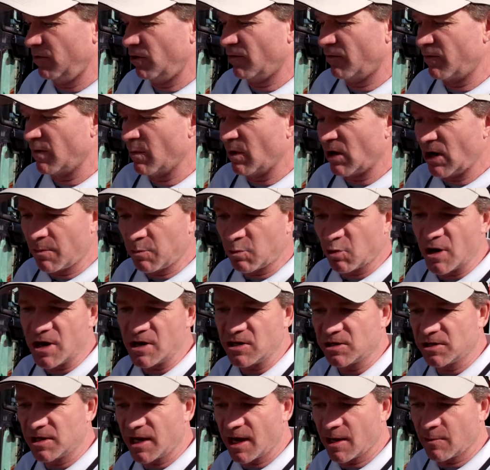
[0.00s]
from an
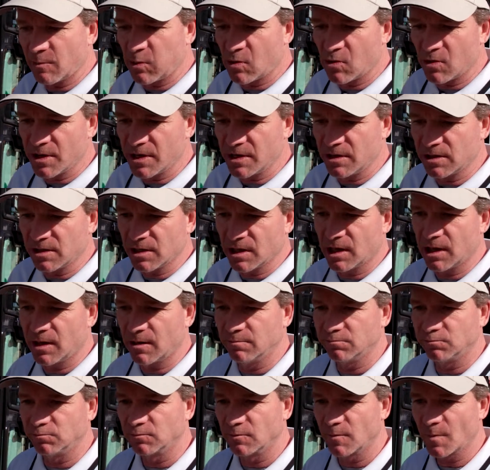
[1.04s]
upgrade standpoint,
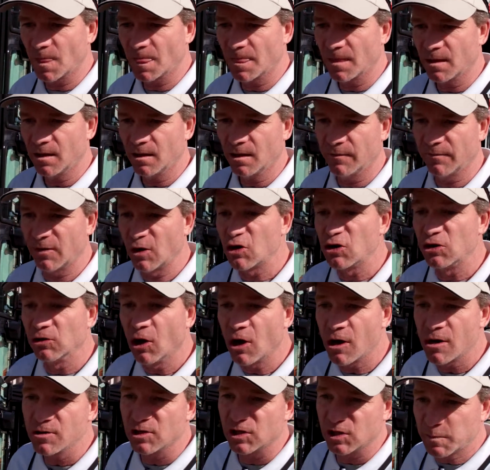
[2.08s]
a very
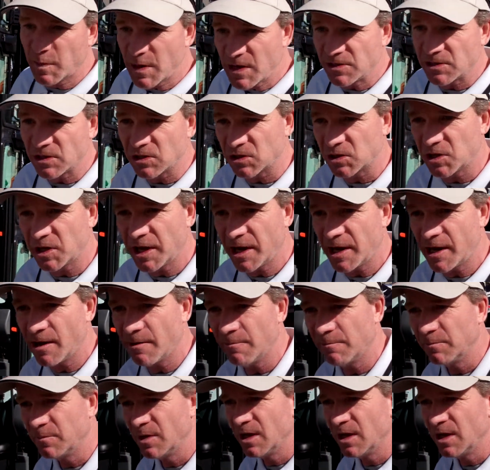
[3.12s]
large, spacious cab,